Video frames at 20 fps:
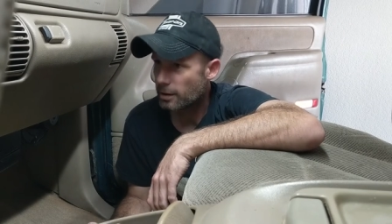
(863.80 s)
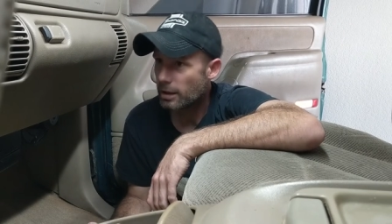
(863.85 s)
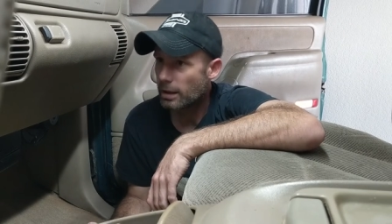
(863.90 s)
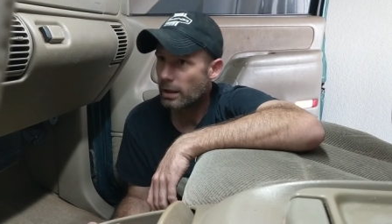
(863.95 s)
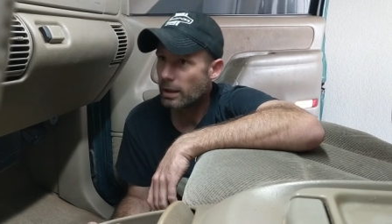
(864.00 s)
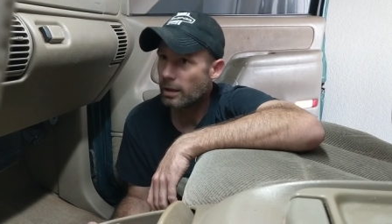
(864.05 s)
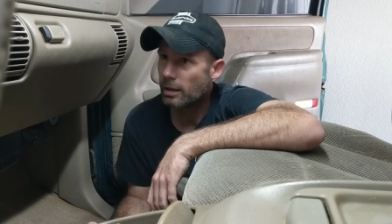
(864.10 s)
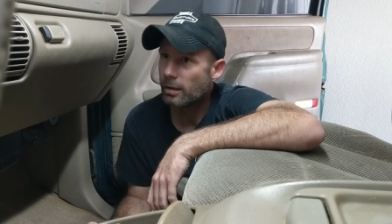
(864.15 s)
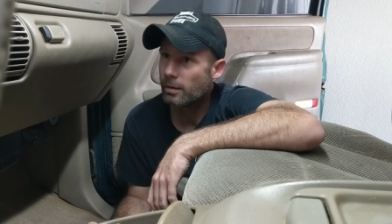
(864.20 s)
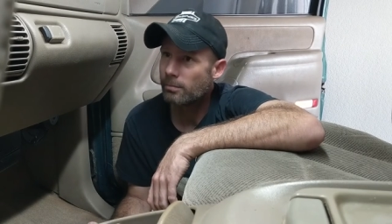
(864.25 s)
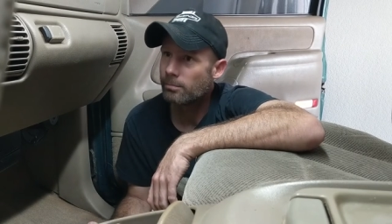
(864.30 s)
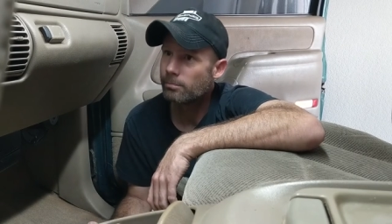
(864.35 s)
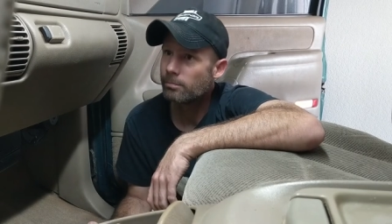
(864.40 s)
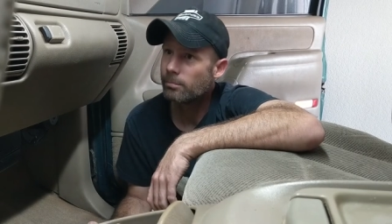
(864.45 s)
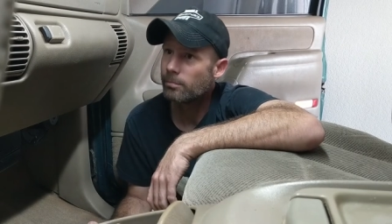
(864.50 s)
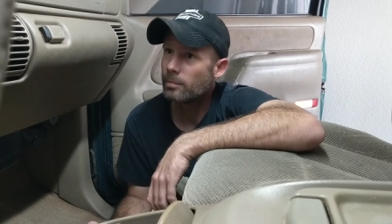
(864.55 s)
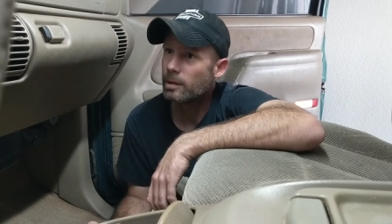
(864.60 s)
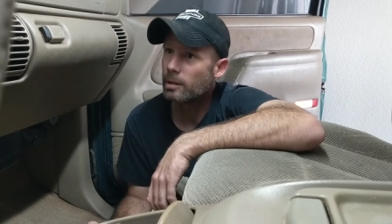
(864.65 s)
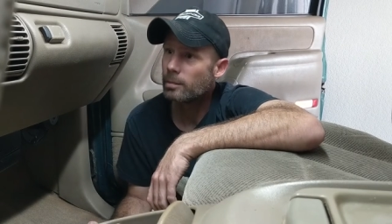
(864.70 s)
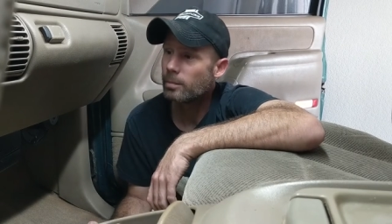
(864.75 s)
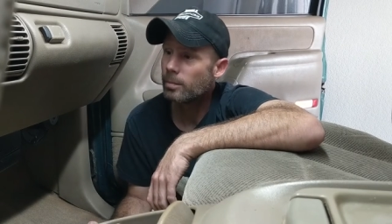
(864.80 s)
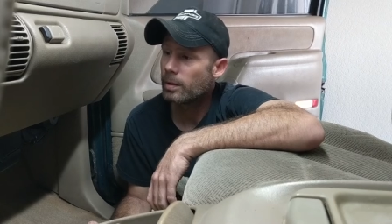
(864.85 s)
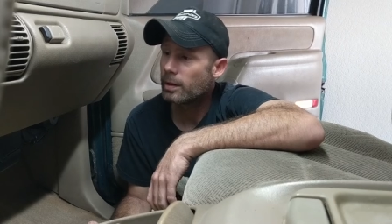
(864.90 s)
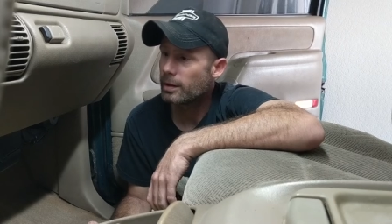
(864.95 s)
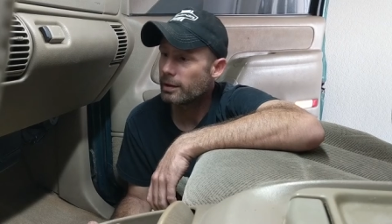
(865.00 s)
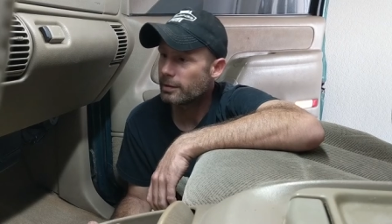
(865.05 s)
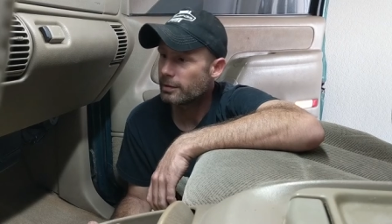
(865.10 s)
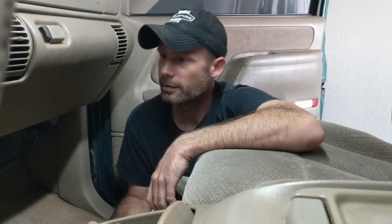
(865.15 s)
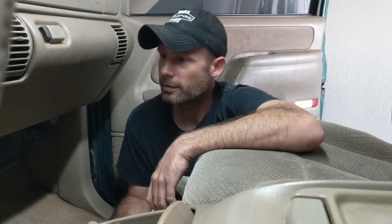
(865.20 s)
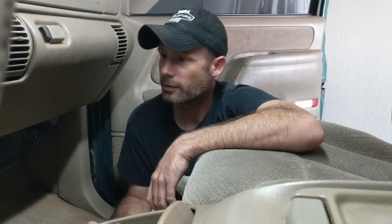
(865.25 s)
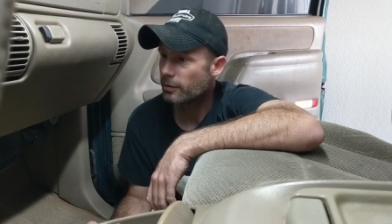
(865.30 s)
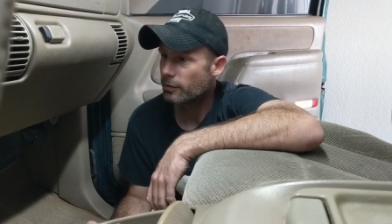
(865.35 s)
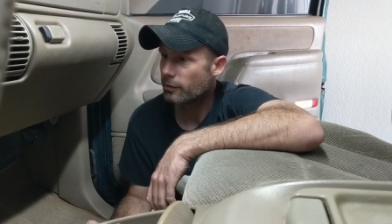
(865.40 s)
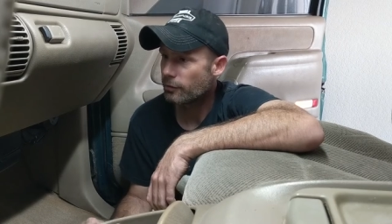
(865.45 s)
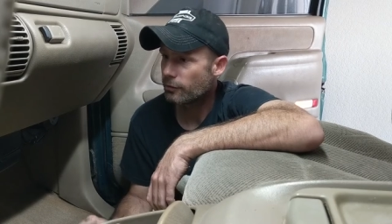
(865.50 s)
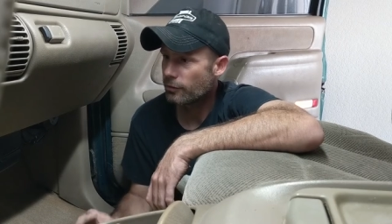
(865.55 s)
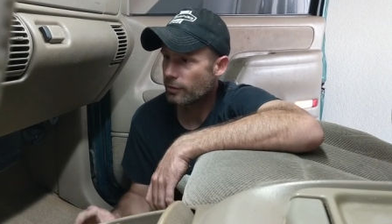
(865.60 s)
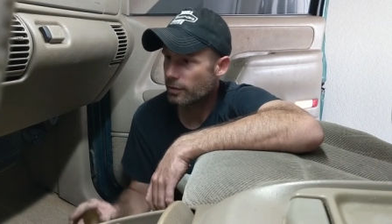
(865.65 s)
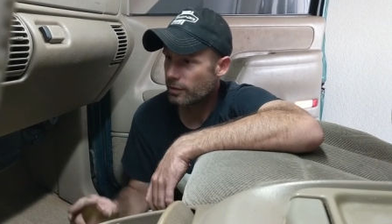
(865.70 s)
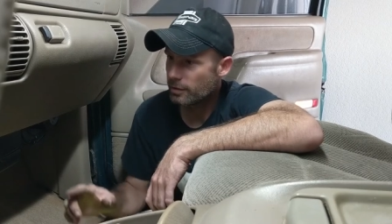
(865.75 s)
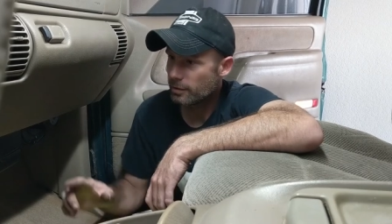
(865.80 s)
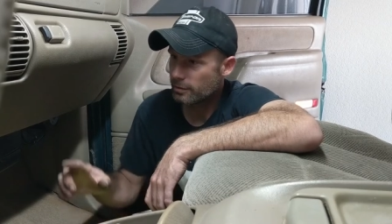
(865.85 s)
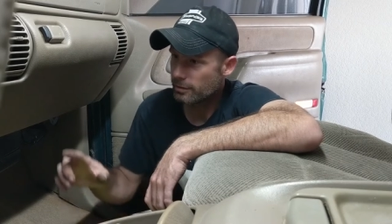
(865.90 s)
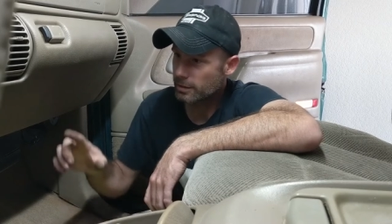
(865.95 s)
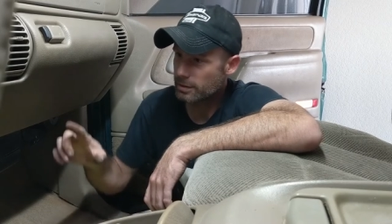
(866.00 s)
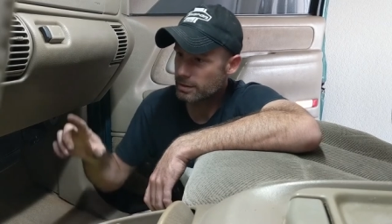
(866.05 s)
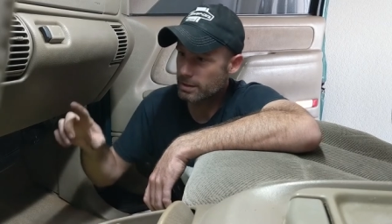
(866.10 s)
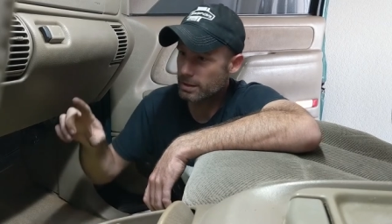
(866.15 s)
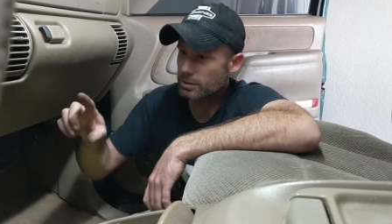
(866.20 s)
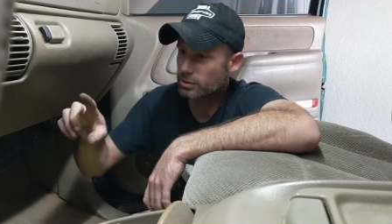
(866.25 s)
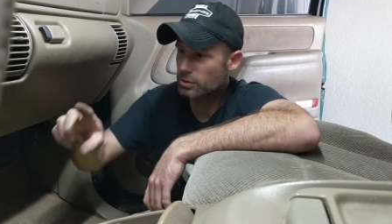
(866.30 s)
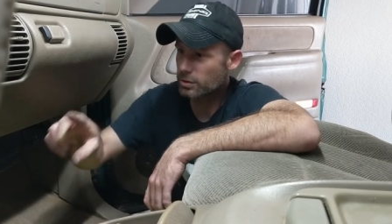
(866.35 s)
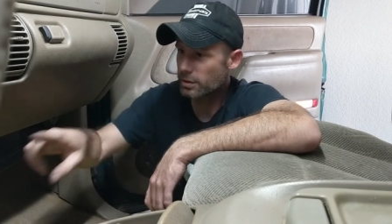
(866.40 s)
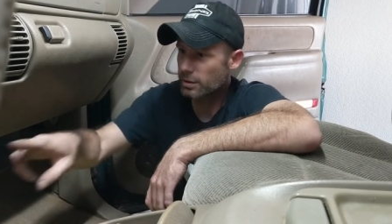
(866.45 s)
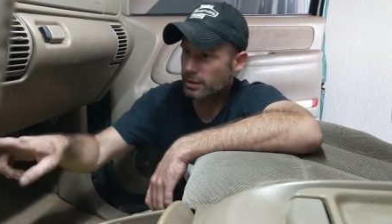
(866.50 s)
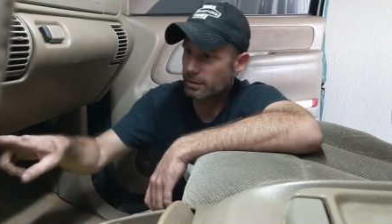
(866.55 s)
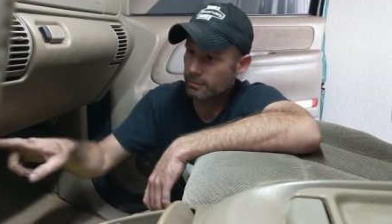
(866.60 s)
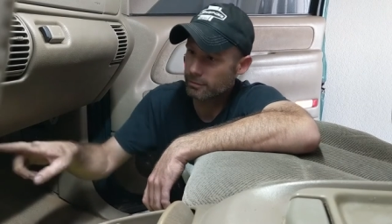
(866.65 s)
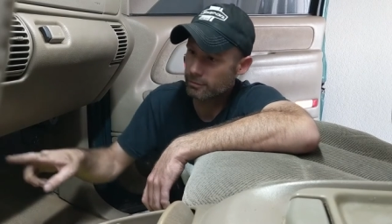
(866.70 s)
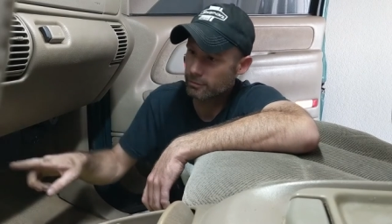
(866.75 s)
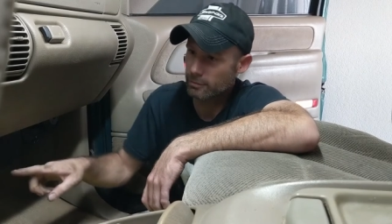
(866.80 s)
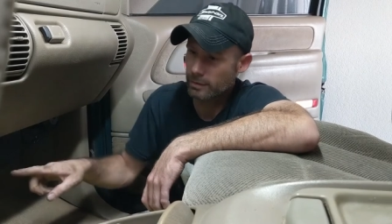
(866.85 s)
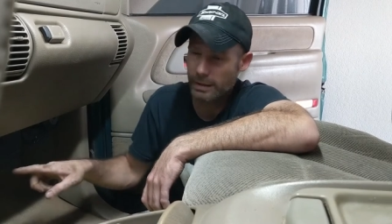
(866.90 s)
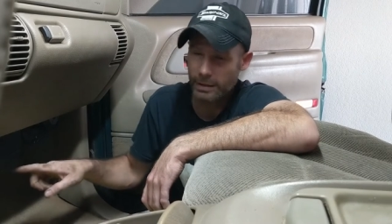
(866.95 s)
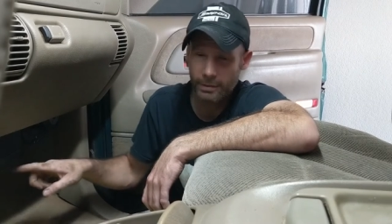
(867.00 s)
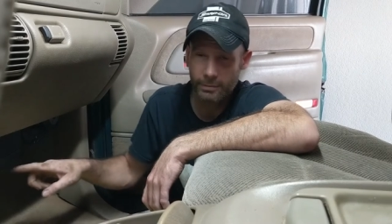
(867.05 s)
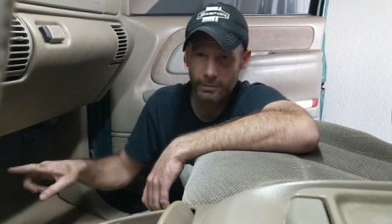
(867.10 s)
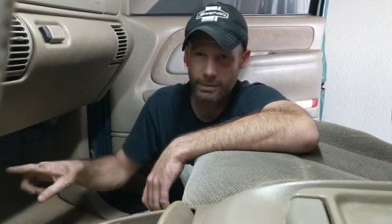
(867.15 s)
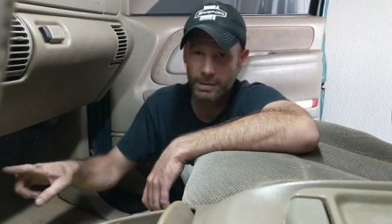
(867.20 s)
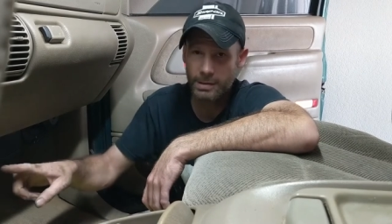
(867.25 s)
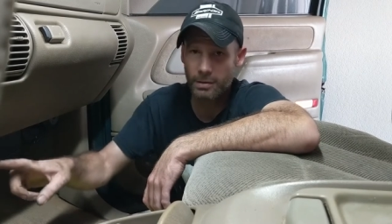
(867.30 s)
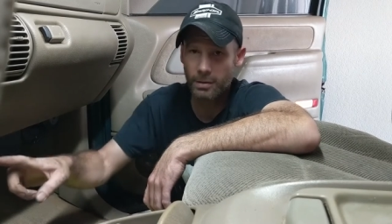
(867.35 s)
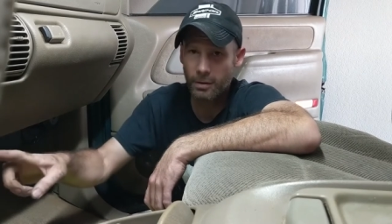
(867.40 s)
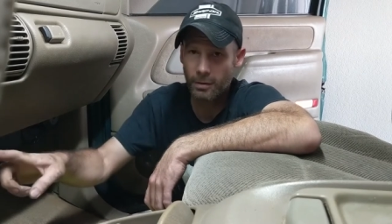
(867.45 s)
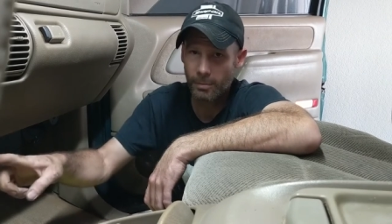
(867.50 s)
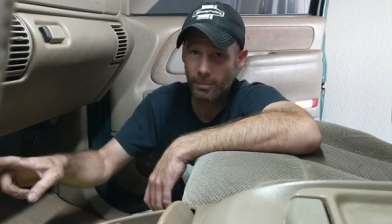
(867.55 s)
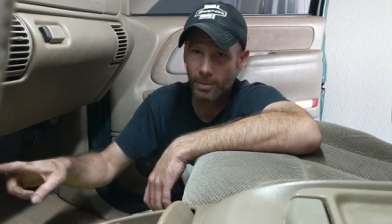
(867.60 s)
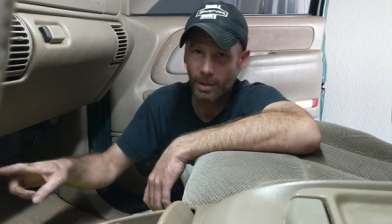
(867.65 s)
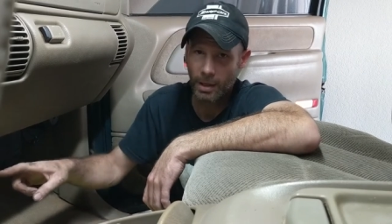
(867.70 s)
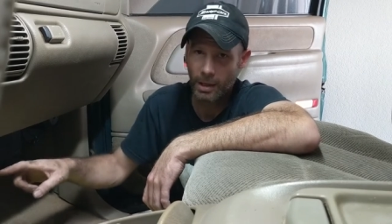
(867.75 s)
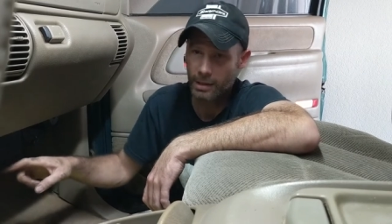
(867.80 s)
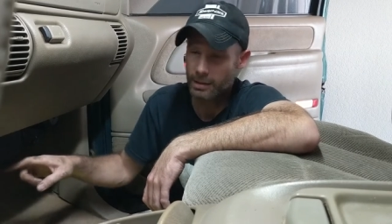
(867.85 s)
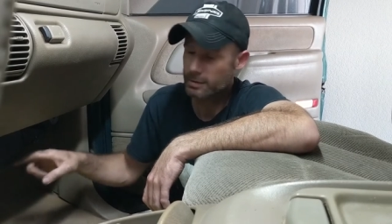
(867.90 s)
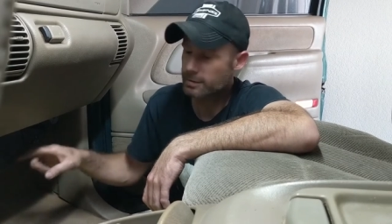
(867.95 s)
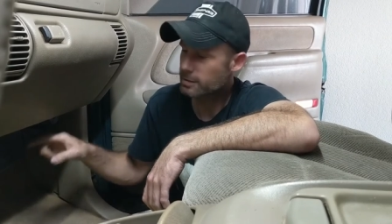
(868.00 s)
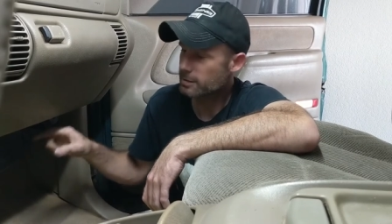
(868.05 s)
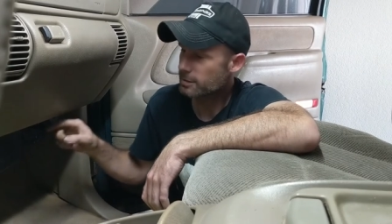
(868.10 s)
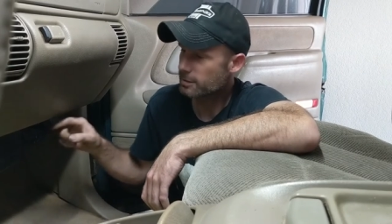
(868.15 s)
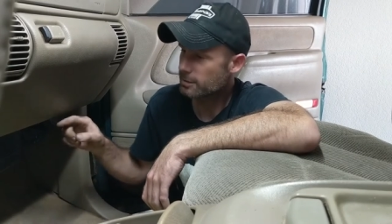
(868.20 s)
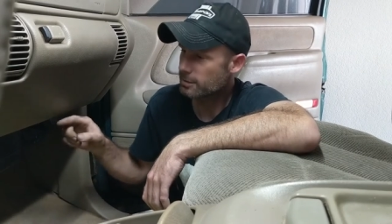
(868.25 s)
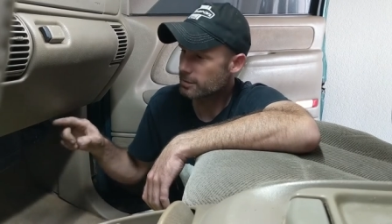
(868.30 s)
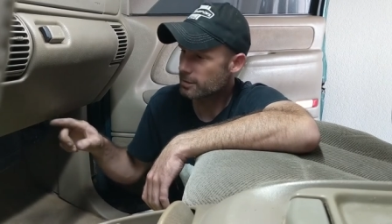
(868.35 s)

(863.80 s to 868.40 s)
Um, but the essentially, like we saw the box.